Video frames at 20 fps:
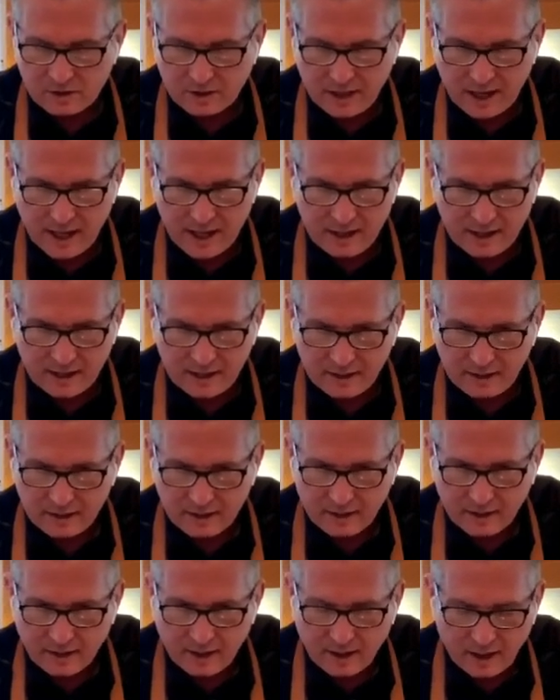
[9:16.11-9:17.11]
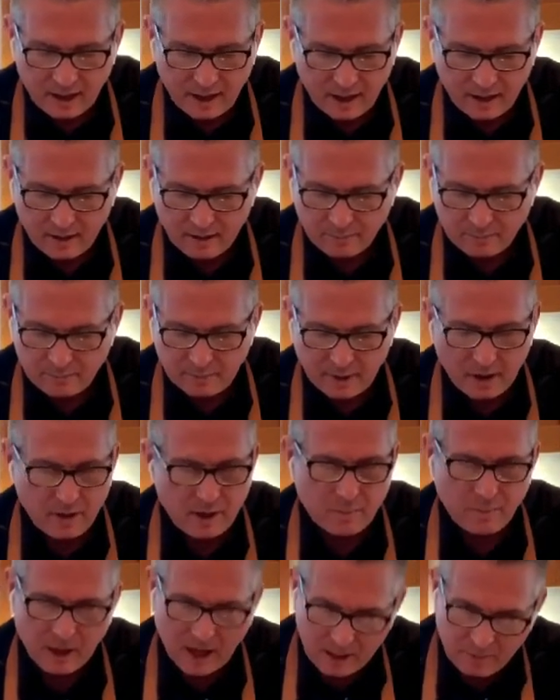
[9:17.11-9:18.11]
or Canada. Bear
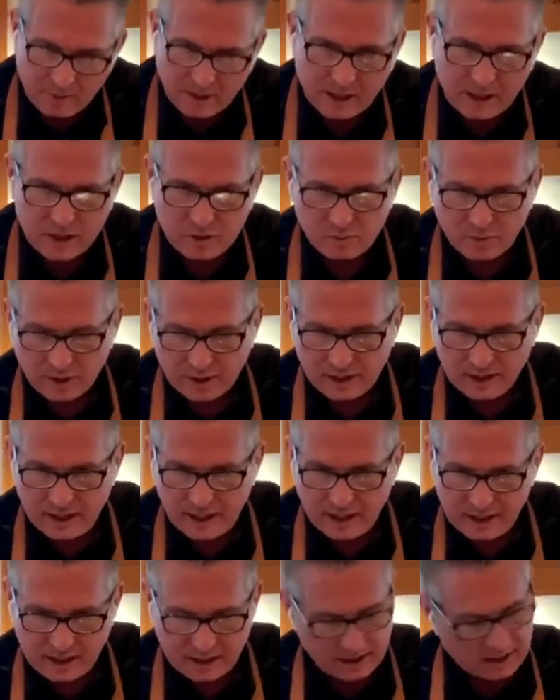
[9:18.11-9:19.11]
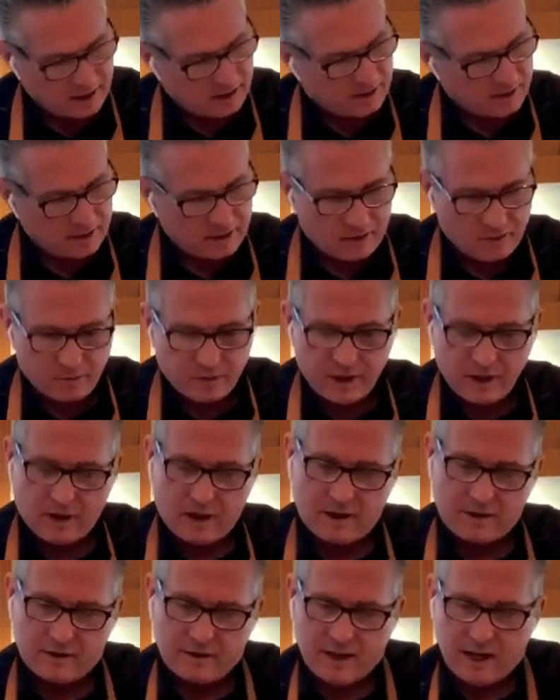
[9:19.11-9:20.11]
in mind, because we're a Canadian carrier, we
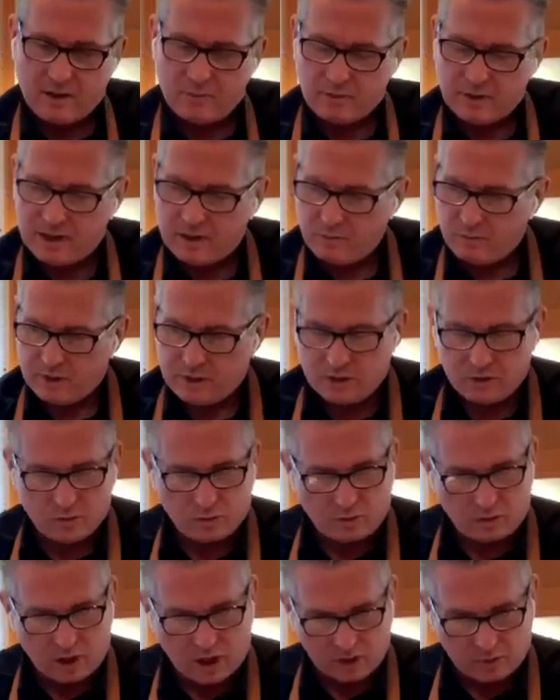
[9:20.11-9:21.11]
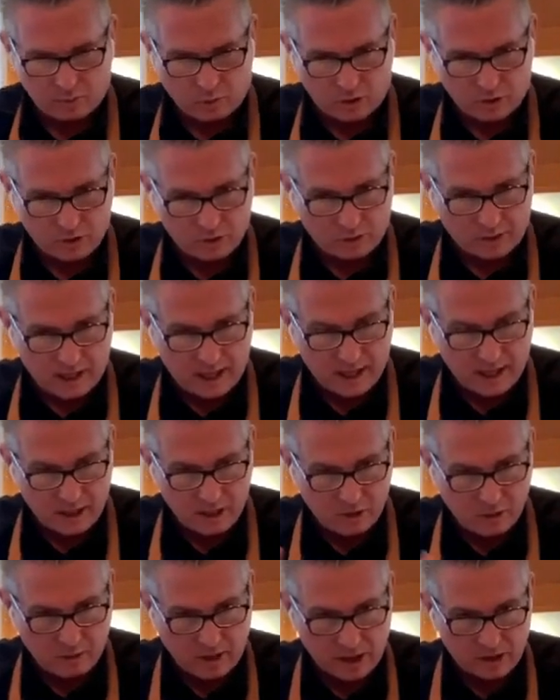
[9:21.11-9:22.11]
honor that. We do cross-border, so Canada,
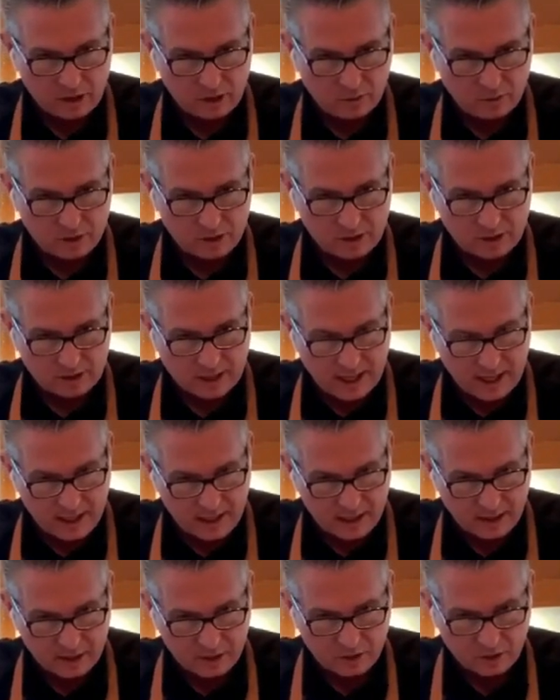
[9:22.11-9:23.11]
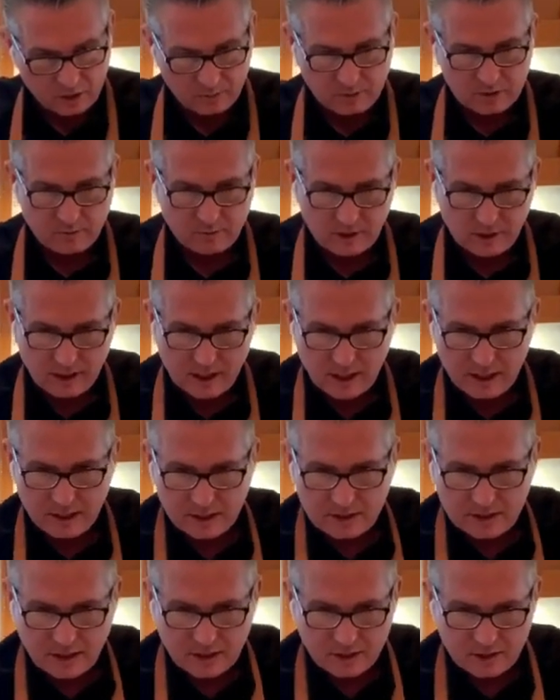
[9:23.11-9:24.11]
U.S., U.S. to Canada in terms of the
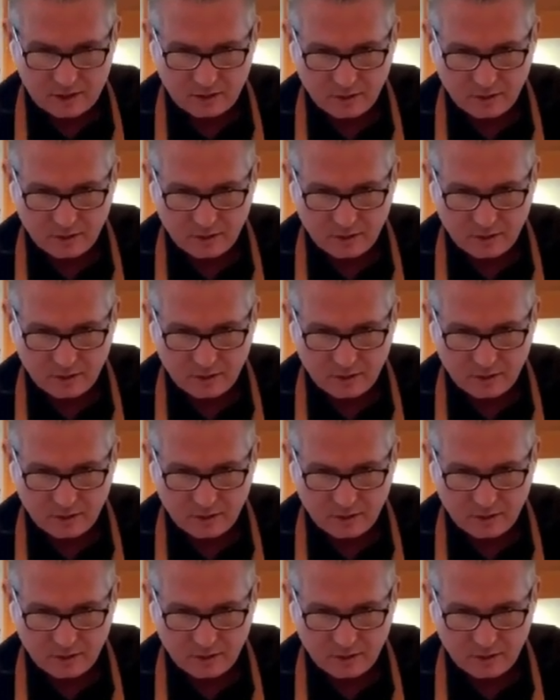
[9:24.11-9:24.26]
United States.